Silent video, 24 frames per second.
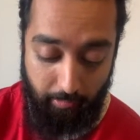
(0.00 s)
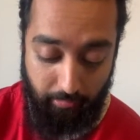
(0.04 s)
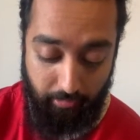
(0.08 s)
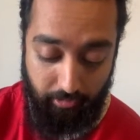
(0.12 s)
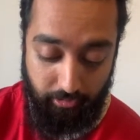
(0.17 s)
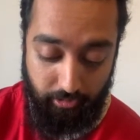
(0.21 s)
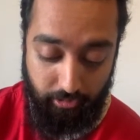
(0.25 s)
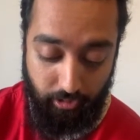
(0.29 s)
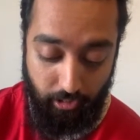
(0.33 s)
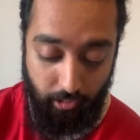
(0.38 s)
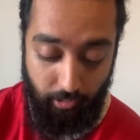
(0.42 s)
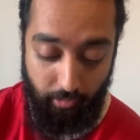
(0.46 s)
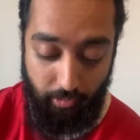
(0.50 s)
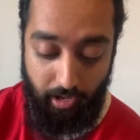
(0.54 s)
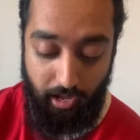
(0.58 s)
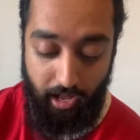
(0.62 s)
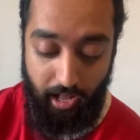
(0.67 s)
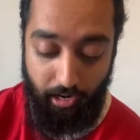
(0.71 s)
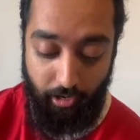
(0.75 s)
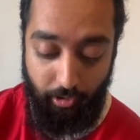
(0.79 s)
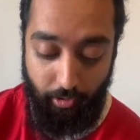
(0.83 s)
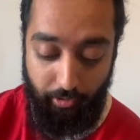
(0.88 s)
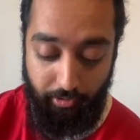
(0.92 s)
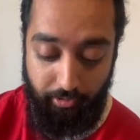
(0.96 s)
So
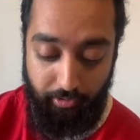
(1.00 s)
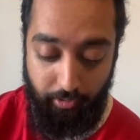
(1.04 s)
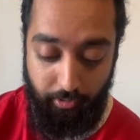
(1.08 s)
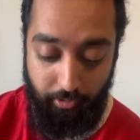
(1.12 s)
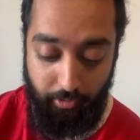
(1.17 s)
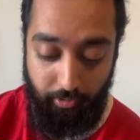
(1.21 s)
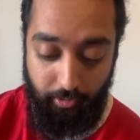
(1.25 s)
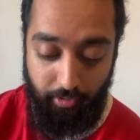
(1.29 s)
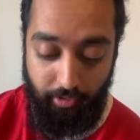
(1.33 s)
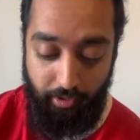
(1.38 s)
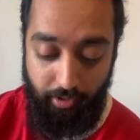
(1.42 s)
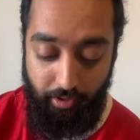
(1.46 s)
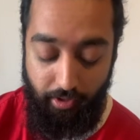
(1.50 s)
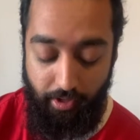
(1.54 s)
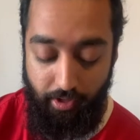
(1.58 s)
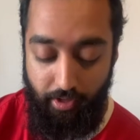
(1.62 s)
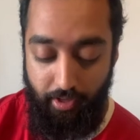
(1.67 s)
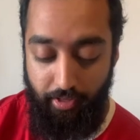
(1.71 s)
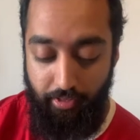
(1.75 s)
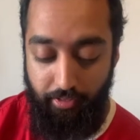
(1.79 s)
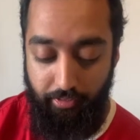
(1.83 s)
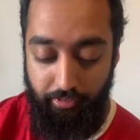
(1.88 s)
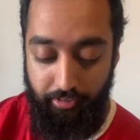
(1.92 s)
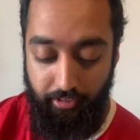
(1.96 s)
I'll go on to
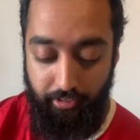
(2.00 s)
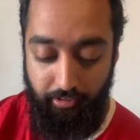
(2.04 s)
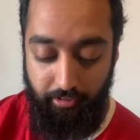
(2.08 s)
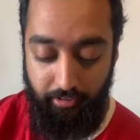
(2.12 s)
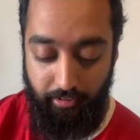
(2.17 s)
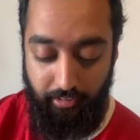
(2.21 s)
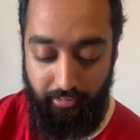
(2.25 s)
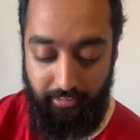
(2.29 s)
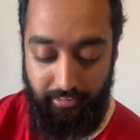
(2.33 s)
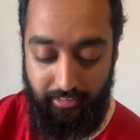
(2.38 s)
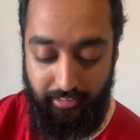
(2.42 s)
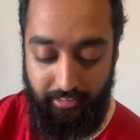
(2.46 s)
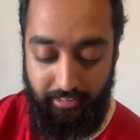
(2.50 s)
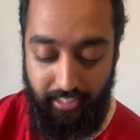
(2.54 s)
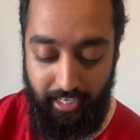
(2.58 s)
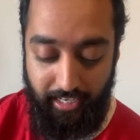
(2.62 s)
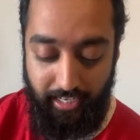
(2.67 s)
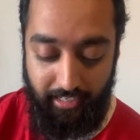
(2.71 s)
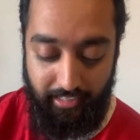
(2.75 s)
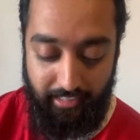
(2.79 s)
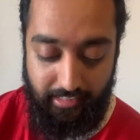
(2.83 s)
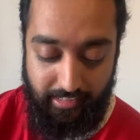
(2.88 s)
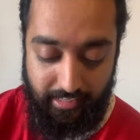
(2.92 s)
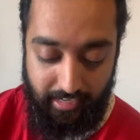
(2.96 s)
the
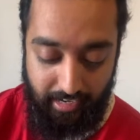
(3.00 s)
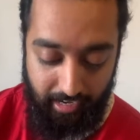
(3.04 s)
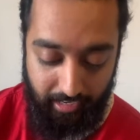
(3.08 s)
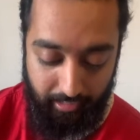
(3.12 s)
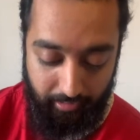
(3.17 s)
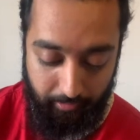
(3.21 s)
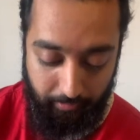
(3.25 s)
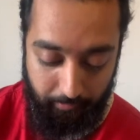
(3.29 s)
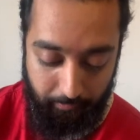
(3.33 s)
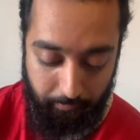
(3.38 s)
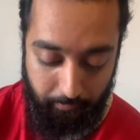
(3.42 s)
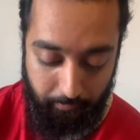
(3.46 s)
second attack.